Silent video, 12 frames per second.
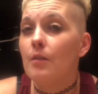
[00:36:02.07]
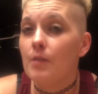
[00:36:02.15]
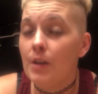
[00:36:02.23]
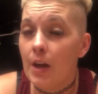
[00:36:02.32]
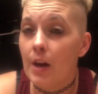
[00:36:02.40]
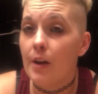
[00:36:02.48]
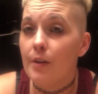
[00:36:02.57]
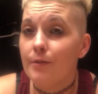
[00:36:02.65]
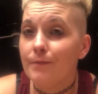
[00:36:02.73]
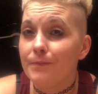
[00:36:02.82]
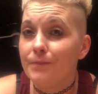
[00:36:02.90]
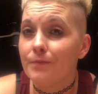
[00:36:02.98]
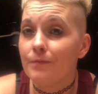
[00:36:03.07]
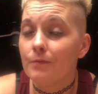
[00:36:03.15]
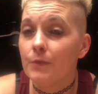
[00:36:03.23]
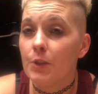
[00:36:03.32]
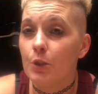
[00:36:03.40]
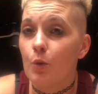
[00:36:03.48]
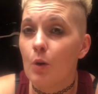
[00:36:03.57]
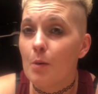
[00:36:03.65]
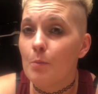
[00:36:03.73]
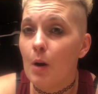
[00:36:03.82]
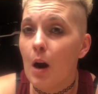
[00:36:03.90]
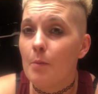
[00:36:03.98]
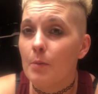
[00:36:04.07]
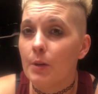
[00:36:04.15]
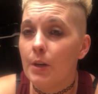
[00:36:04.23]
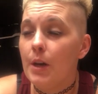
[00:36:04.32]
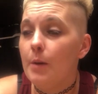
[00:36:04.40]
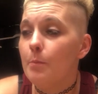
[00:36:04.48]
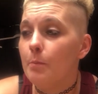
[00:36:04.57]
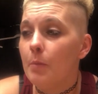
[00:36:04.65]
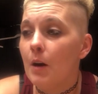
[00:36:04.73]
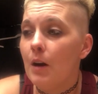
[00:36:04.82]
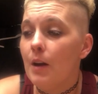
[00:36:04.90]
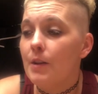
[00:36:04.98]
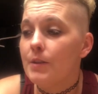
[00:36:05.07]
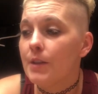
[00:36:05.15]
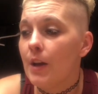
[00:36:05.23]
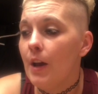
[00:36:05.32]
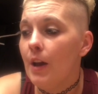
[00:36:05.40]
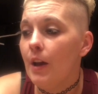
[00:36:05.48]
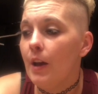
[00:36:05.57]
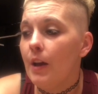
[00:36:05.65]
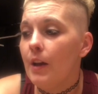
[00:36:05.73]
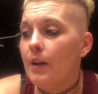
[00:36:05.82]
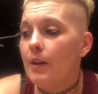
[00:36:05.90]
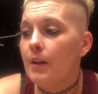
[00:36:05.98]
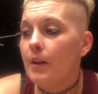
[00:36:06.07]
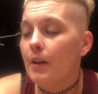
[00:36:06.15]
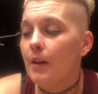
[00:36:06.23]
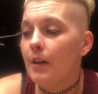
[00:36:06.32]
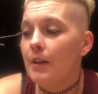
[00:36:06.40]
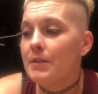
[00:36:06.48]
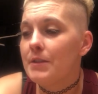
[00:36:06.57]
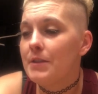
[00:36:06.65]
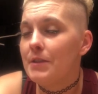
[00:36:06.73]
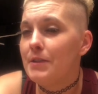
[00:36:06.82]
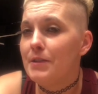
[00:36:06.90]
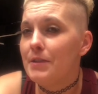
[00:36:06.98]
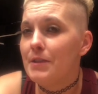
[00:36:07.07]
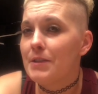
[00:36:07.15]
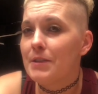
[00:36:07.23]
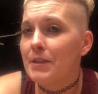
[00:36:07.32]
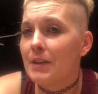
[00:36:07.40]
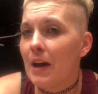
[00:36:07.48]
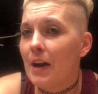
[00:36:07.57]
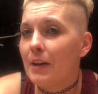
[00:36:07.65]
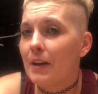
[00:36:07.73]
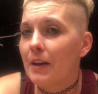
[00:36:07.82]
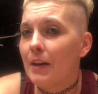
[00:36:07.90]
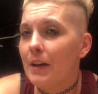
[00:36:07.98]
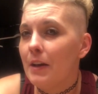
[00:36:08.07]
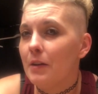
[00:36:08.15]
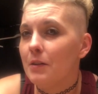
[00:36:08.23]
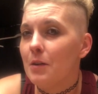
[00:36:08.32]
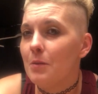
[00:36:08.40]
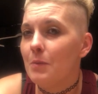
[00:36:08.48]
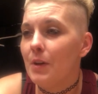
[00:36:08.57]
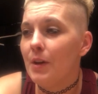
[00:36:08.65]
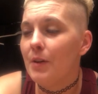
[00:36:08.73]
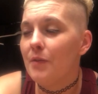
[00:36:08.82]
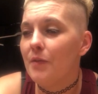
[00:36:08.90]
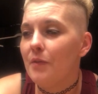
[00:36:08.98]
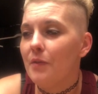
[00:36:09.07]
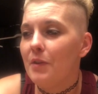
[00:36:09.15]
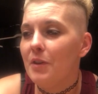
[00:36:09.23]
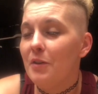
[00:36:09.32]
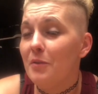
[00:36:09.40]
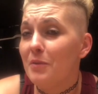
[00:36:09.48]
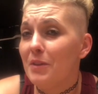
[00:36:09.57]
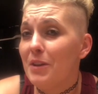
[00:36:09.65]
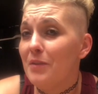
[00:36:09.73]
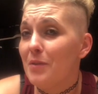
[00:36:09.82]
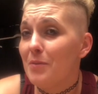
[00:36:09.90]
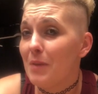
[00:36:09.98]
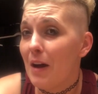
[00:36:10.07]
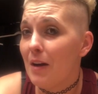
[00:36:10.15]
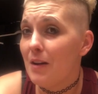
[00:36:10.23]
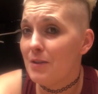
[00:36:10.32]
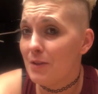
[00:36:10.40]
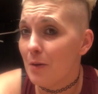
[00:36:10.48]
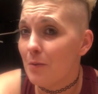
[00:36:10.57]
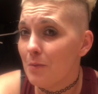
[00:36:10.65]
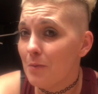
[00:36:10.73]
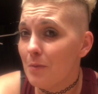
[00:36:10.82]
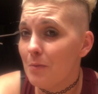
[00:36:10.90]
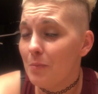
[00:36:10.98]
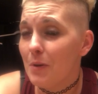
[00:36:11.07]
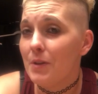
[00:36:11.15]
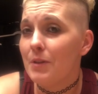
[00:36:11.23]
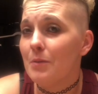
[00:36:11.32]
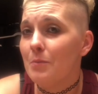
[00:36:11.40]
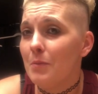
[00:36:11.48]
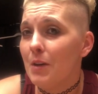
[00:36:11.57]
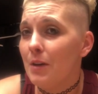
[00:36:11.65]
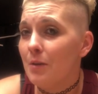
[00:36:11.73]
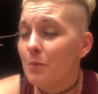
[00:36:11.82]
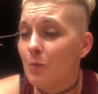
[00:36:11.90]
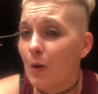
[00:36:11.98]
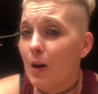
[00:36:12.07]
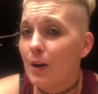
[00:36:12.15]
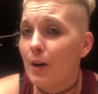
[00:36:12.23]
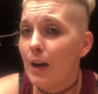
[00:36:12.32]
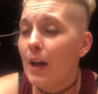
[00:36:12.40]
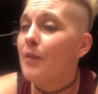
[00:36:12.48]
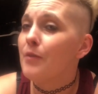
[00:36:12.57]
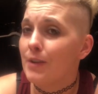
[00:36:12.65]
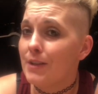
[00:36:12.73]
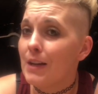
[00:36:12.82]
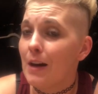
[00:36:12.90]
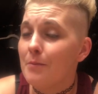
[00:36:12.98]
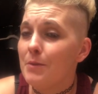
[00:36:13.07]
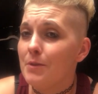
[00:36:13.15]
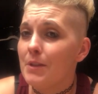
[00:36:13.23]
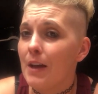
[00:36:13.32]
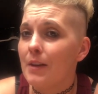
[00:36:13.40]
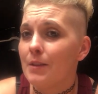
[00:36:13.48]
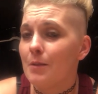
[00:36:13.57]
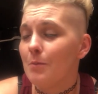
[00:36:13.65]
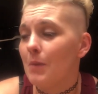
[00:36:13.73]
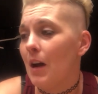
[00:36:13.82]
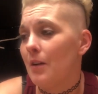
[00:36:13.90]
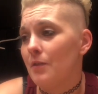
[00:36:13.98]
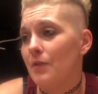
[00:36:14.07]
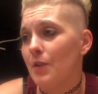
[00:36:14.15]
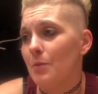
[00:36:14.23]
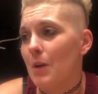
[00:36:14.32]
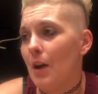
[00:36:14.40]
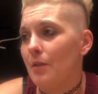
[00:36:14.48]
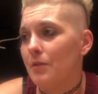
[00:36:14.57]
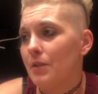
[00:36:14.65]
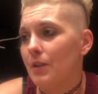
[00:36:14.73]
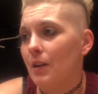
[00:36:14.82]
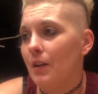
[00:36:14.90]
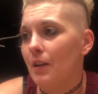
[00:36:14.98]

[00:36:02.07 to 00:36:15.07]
you know, store them properly, but it's not gonna kill them if you leave them. Don't put them in water every time you take them out of your mouth.